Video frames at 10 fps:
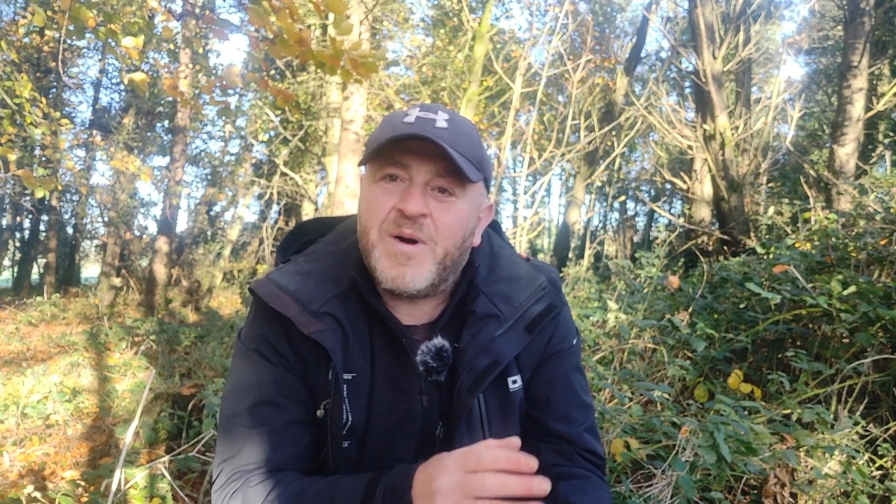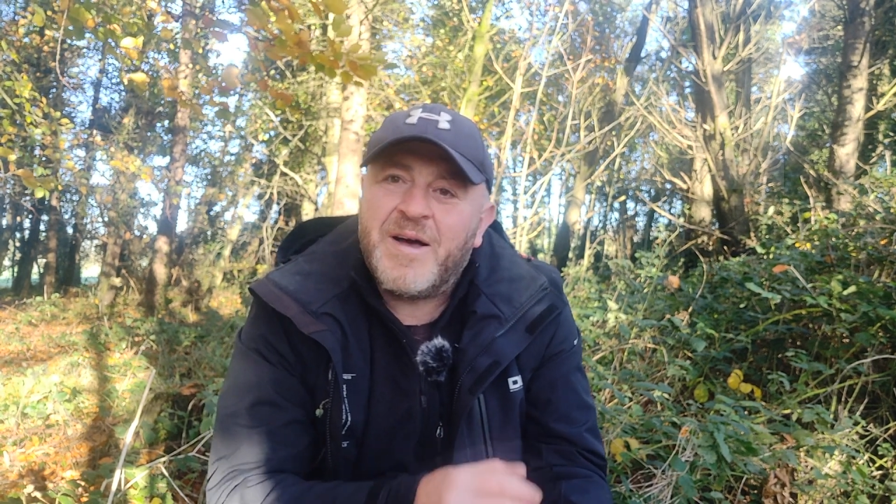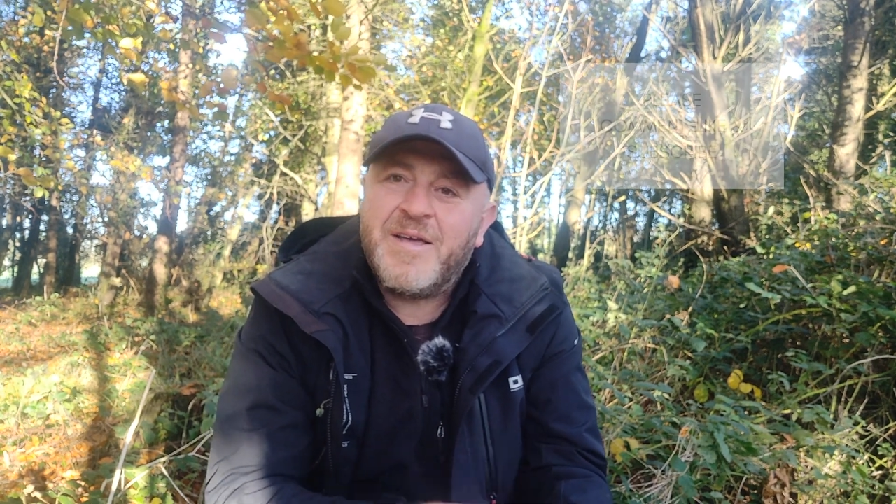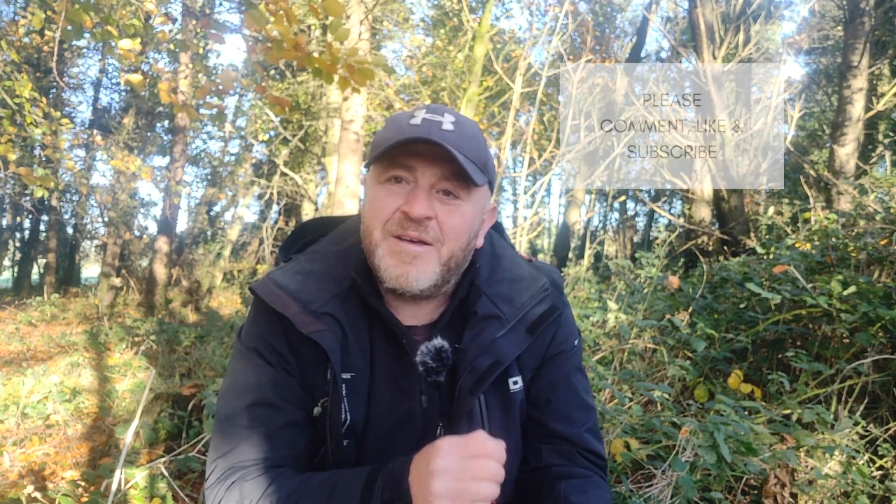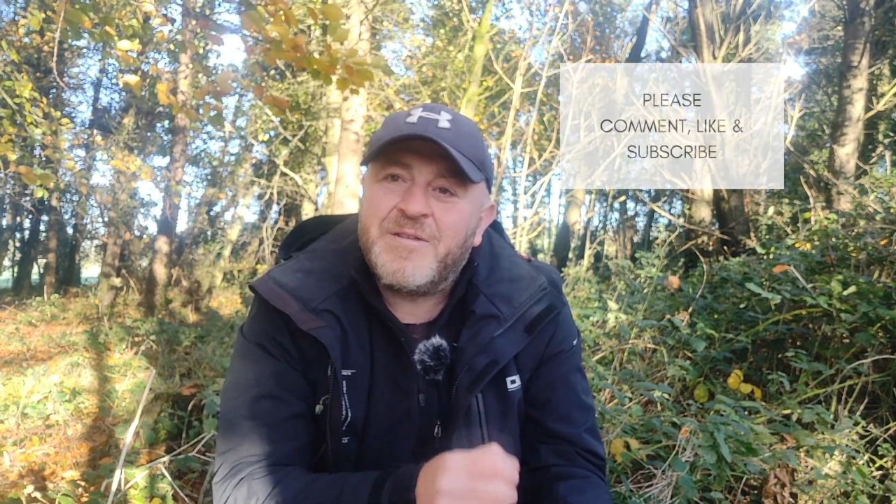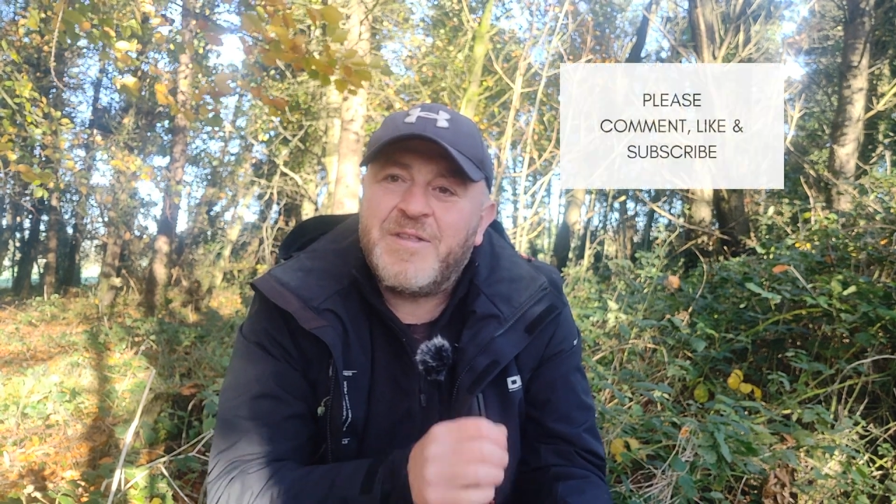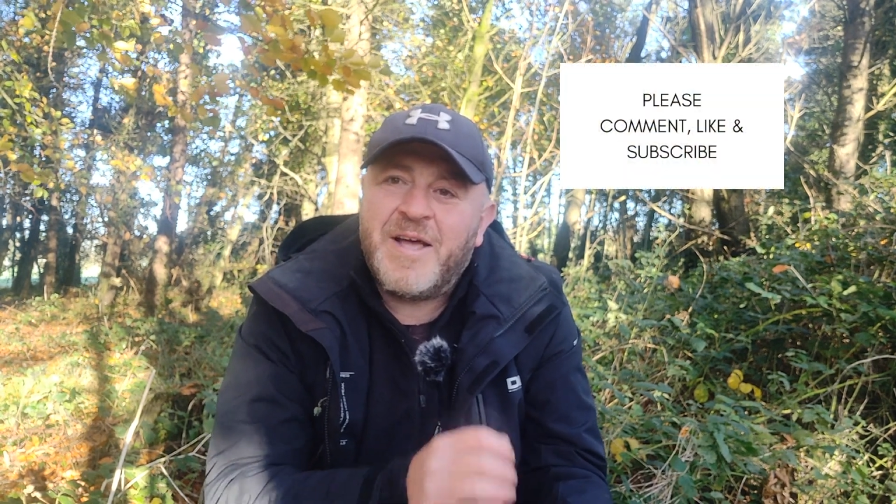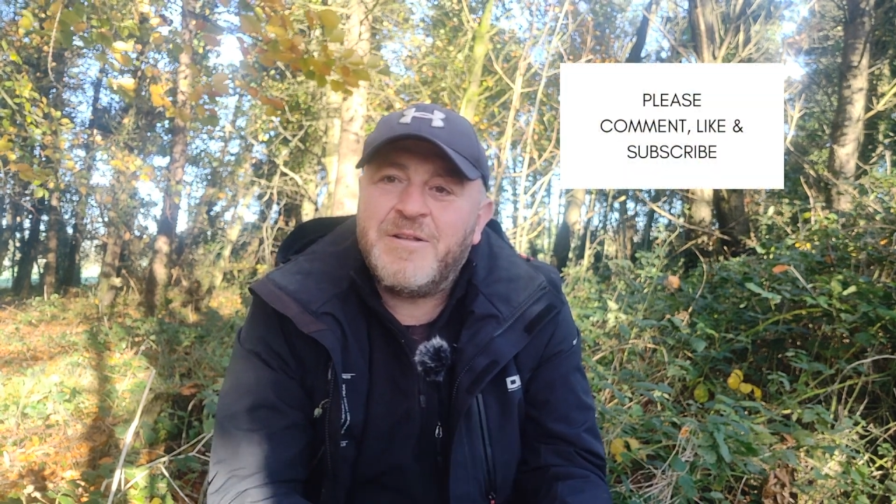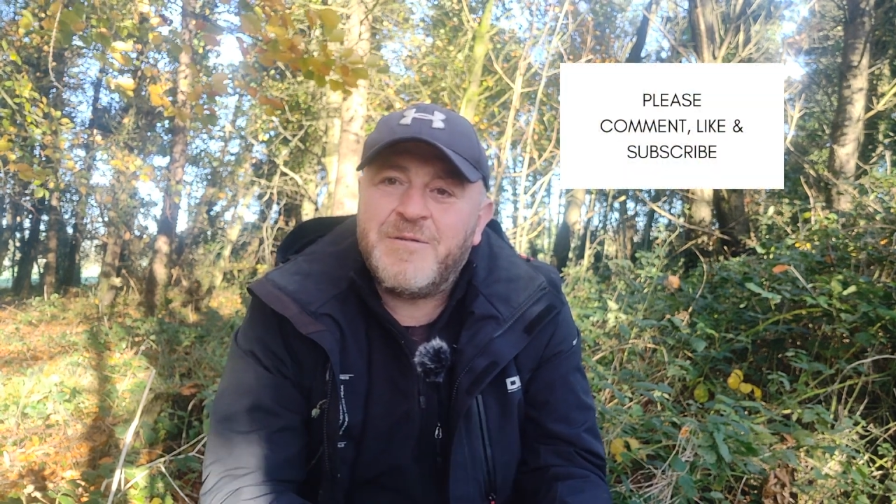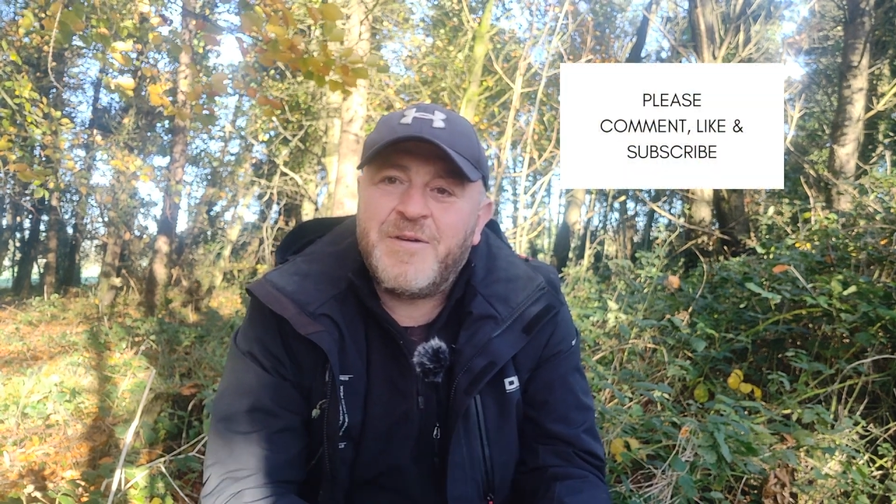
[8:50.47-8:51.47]
why at the
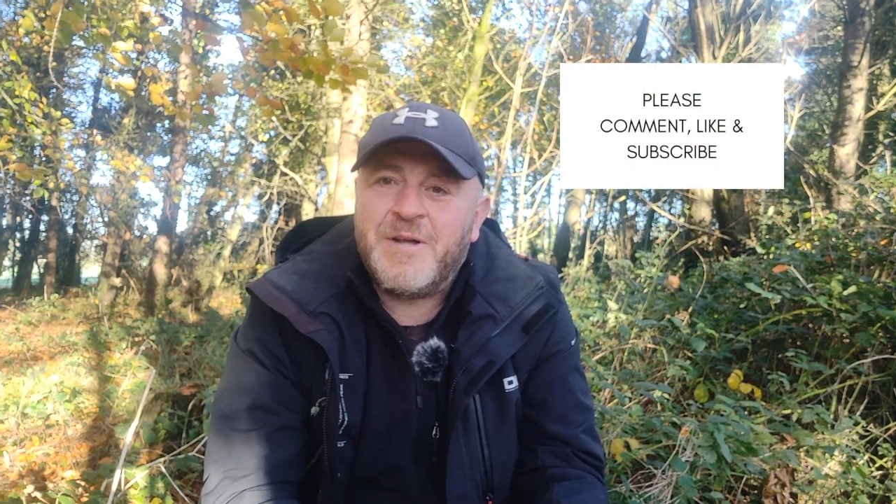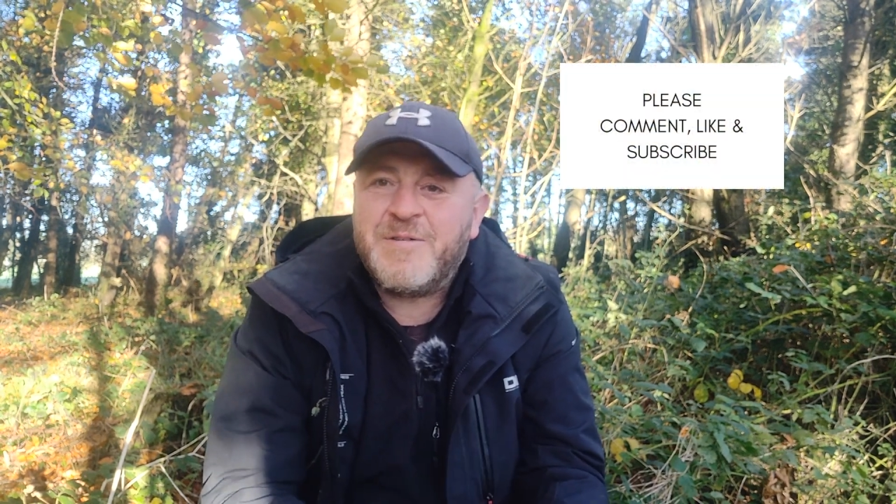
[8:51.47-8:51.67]
end of the video.